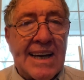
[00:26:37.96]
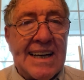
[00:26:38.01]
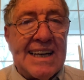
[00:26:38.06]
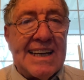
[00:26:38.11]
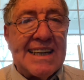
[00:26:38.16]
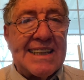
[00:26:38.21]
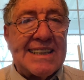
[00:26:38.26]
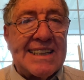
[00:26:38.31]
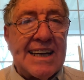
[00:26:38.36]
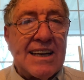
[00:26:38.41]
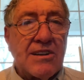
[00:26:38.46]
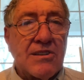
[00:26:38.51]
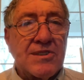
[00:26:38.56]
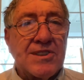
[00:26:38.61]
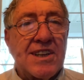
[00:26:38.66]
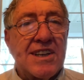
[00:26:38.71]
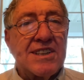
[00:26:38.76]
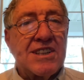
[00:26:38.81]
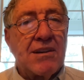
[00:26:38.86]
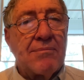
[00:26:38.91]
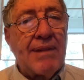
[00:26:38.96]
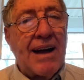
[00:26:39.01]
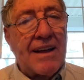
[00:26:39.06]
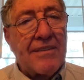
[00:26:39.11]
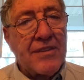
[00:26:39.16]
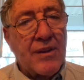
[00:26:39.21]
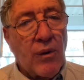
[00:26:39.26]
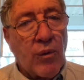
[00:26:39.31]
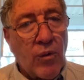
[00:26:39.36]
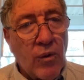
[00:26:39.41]
It tells us
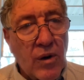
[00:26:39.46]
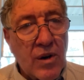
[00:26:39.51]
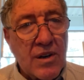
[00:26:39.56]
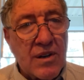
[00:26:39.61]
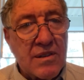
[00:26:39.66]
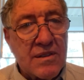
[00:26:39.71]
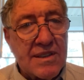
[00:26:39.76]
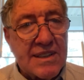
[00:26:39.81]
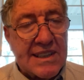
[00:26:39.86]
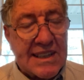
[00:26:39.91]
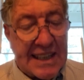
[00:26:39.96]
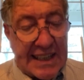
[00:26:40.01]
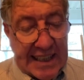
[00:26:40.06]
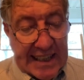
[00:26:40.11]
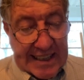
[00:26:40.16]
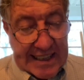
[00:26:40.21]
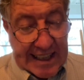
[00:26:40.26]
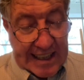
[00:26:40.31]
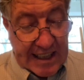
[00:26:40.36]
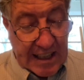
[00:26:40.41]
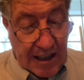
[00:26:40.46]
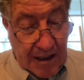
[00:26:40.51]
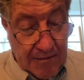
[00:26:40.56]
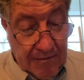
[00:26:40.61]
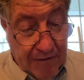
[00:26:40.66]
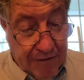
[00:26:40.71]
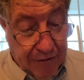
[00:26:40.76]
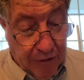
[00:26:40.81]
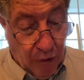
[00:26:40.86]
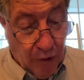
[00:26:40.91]
about the words that
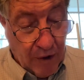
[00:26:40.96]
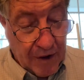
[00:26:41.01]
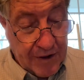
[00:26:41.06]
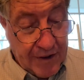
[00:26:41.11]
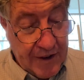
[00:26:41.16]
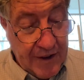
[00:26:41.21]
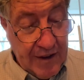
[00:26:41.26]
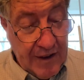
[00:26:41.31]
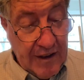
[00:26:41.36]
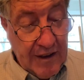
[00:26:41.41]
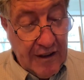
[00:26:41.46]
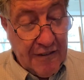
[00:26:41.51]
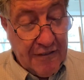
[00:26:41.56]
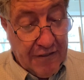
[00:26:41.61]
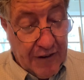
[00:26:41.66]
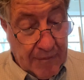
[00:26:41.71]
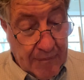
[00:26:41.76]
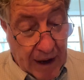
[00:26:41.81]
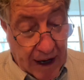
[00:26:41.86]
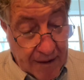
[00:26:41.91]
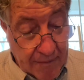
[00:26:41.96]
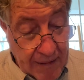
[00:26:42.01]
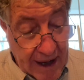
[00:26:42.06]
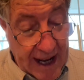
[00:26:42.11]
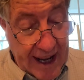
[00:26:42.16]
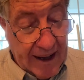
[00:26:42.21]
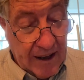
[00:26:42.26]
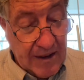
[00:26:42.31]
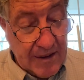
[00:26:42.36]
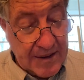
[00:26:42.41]
come forth from our
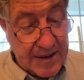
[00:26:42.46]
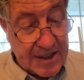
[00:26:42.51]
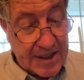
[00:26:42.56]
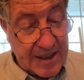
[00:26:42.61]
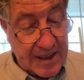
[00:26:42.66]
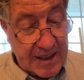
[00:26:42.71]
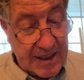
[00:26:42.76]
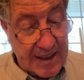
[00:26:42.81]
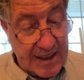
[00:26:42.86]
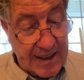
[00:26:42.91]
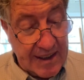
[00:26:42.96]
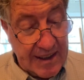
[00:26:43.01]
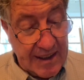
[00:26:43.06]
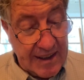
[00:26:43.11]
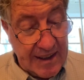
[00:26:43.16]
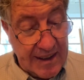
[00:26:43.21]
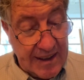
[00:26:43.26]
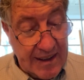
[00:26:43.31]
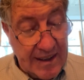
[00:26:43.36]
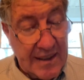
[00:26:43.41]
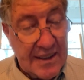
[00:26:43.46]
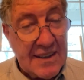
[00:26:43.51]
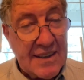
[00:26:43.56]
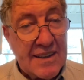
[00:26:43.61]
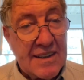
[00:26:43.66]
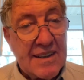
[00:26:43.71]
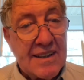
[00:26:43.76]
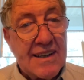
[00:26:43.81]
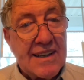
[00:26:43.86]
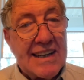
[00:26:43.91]
mouths.
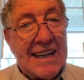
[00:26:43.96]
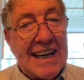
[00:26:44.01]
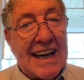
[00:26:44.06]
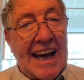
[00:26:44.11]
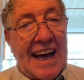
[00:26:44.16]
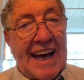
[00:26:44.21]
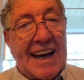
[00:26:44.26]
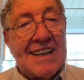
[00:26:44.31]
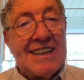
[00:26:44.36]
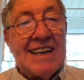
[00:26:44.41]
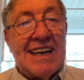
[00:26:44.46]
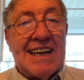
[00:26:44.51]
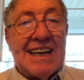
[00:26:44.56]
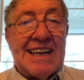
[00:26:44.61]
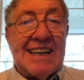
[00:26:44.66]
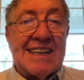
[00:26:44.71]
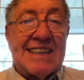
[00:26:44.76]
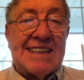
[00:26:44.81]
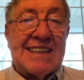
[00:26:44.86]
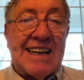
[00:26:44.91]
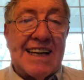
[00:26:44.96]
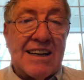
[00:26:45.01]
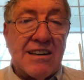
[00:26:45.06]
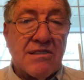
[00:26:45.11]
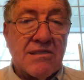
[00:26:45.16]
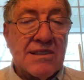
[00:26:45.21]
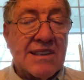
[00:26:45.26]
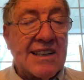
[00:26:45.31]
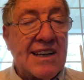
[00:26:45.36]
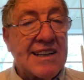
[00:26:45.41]
And it
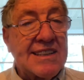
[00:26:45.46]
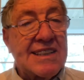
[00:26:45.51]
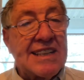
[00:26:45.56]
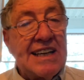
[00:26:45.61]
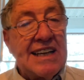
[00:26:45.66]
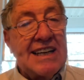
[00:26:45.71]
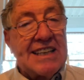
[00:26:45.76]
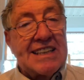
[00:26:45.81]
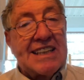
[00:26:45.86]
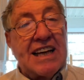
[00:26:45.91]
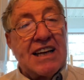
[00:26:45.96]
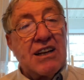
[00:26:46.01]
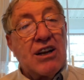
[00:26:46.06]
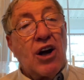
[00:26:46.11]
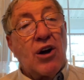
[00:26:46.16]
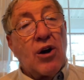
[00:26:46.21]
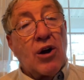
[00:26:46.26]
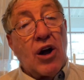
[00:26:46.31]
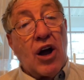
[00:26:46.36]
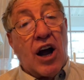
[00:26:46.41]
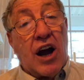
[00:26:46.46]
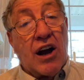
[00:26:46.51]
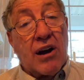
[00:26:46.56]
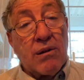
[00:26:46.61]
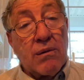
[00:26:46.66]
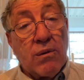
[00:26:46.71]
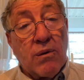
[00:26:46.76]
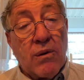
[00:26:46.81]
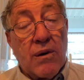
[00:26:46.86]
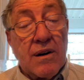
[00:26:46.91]
tells us that our
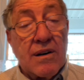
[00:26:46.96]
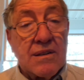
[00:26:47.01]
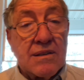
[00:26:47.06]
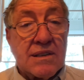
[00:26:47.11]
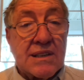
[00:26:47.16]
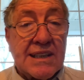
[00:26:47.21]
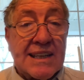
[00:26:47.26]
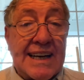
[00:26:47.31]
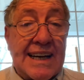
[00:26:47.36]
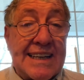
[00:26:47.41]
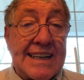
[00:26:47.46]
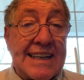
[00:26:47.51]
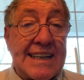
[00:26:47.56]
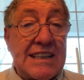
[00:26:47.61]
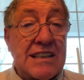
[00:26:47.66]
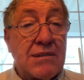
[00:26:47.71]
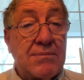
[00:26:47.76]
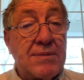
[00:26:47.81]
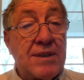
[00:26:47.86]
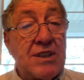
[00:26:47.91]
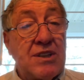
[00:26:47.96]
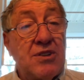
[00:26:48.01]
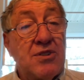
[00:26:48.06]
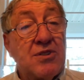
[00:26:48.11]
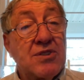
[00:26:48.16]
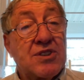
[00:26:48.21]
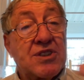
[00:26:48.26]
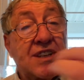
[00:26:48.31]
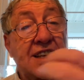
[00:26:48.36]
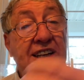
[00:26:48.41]
words can either be
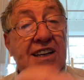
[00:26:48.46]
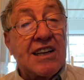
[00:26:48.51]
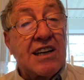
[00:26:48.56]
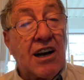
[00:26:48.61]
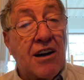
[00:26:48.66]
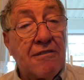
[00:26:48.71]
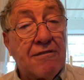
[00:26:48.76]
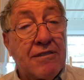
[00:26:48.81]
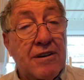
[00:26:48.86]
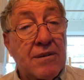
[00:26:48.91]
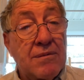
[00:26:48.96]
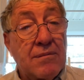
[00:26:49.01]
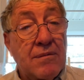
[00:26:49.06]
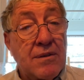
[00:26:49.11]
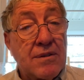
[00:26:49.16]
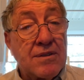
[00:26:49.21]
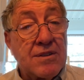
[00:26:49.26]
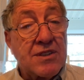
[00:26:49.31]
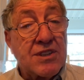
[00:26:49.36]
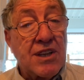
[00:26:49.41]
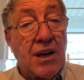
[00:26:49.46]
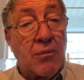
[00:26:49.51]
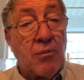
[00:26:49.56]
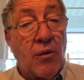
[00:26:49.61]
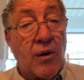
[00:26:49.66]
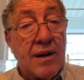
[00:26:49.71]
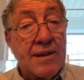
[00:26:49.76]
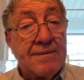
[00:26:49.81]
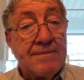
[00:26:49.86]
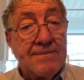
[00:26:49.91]
used to comfort
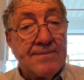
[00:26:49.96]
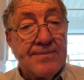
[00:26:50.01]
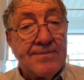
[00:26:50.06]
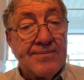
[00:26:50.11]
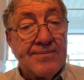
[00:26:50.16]
someone